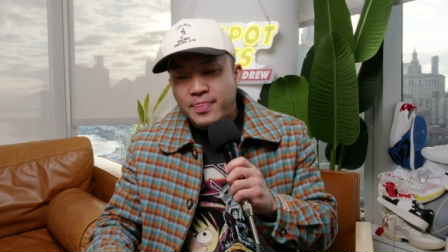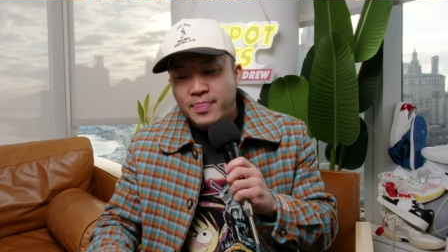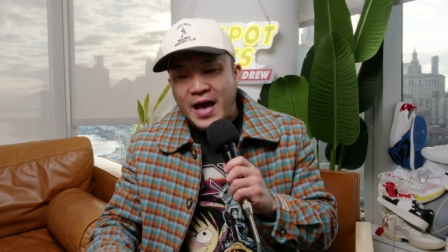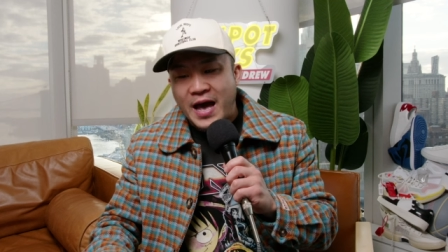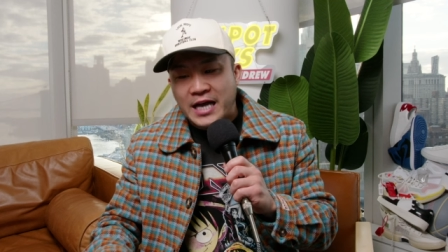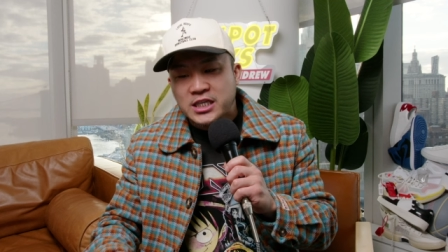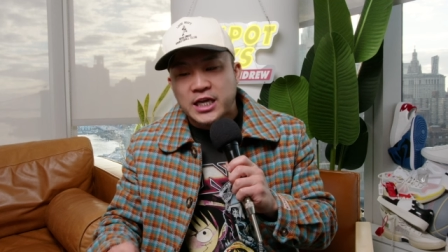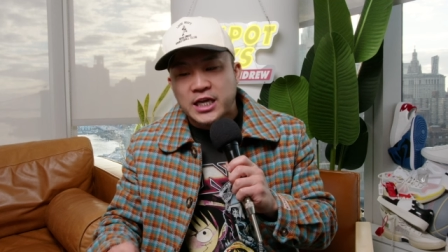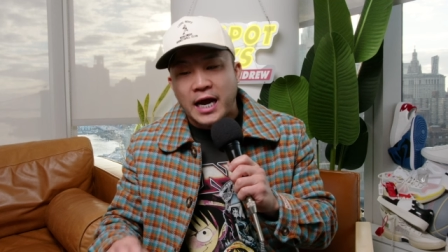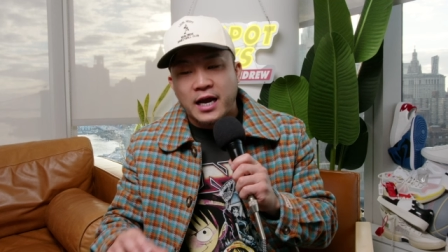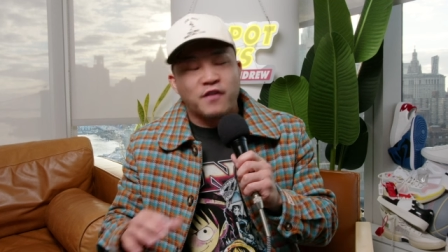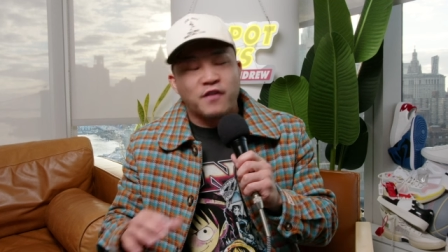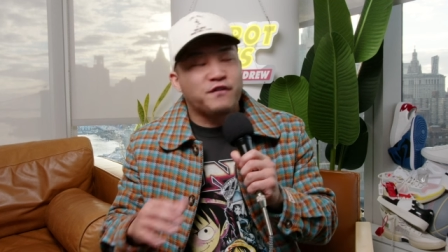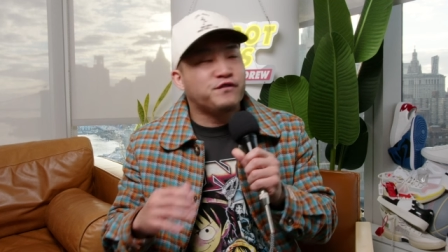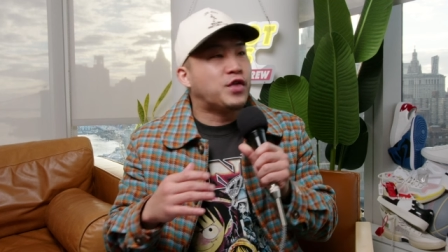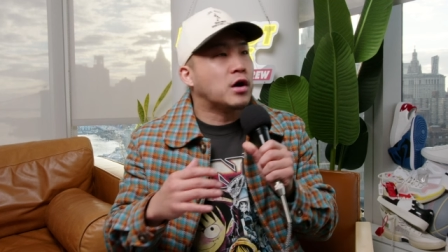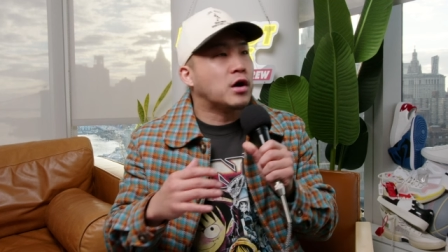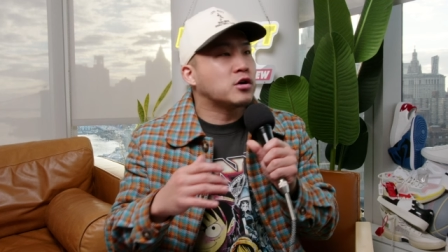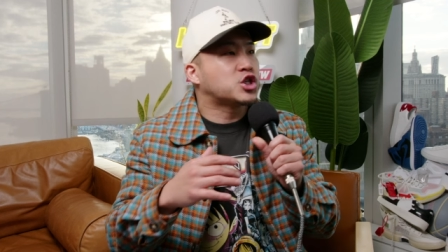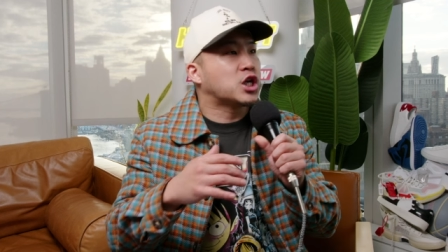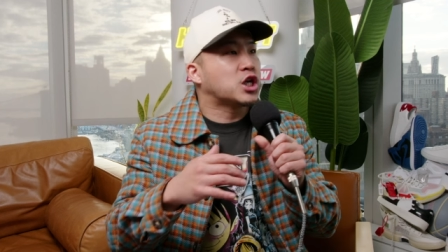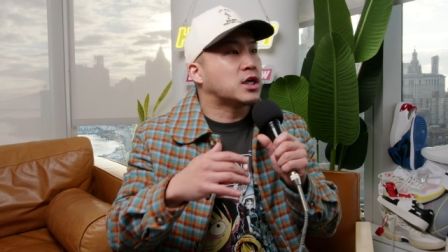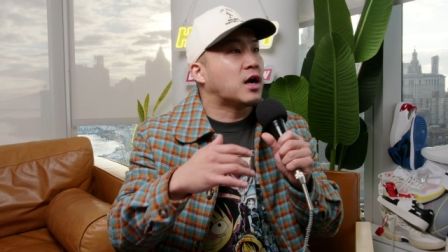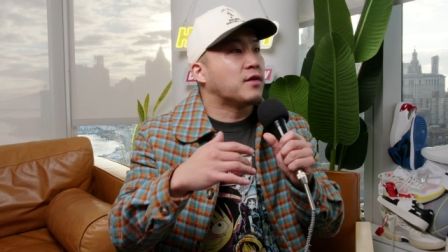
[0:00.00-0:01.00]
and that's like a
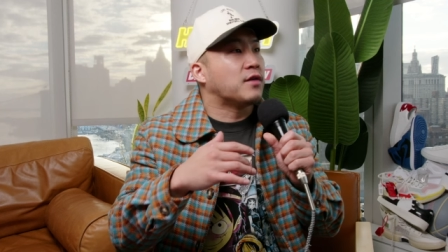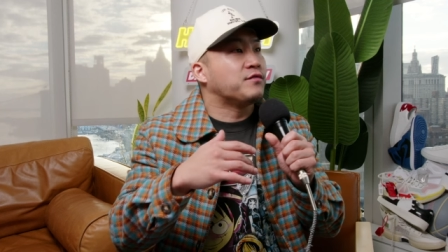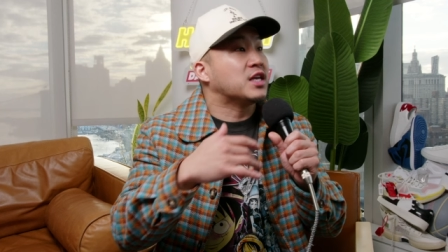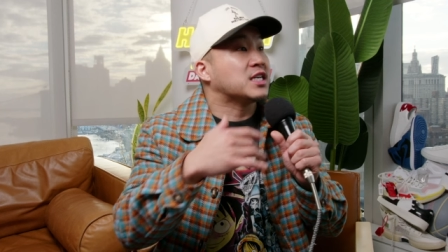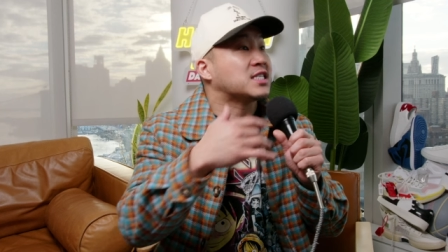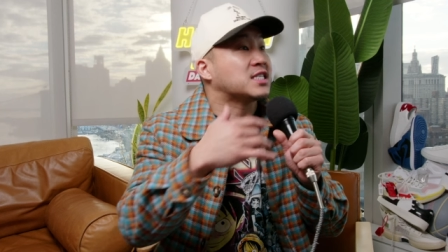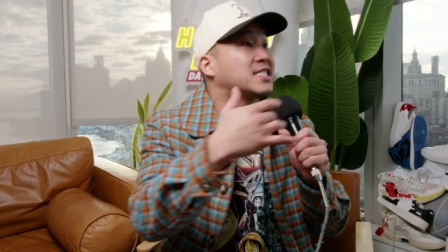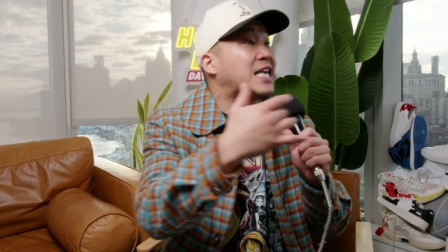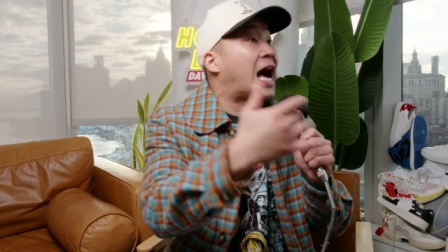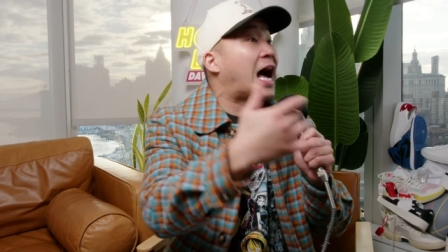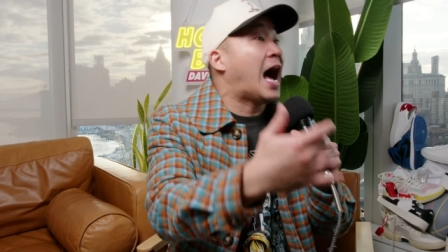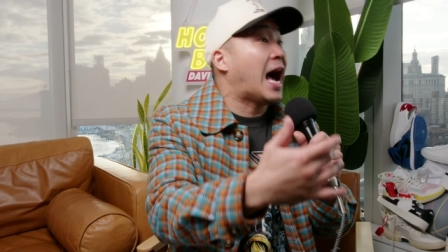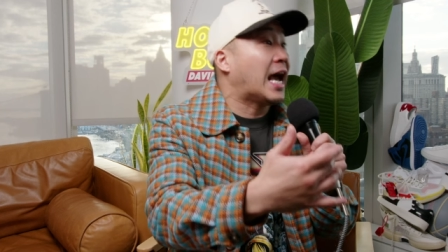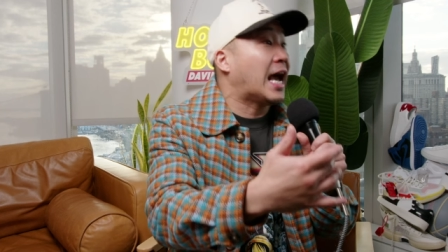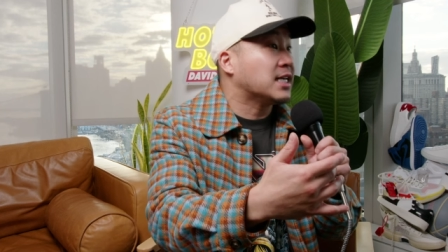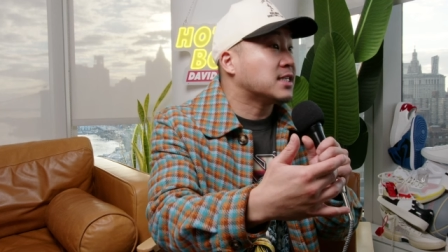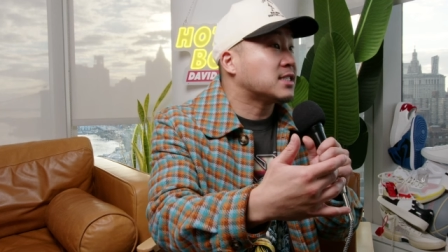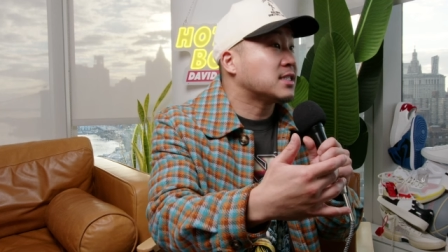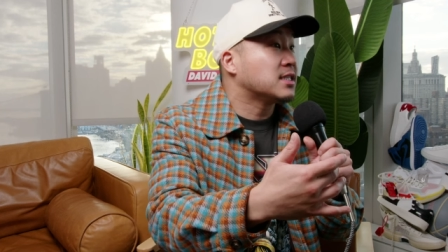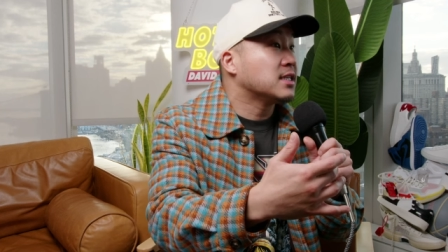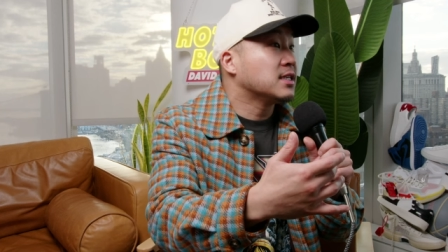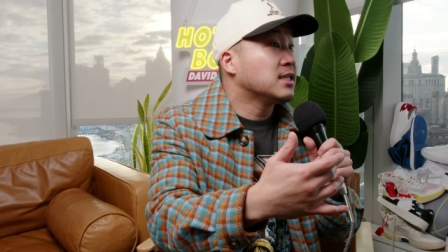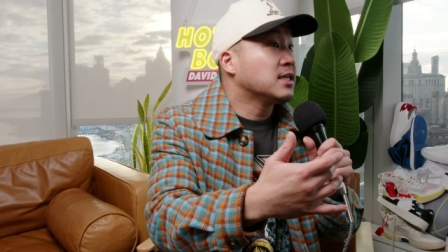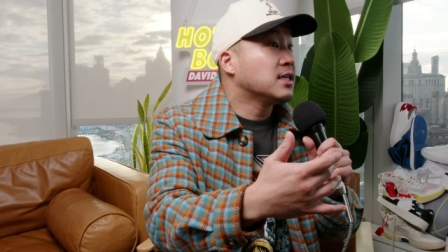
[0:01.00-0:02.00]
function of the
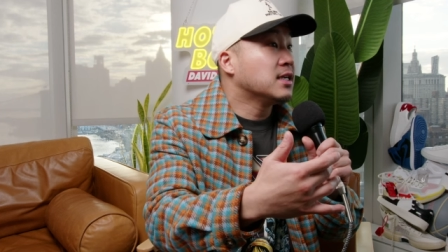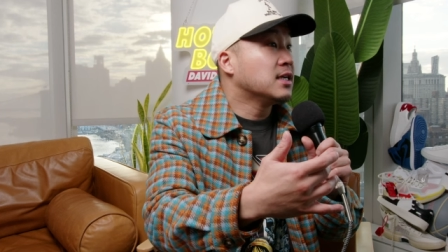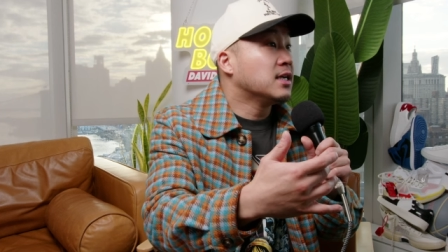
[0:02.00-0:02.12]
size.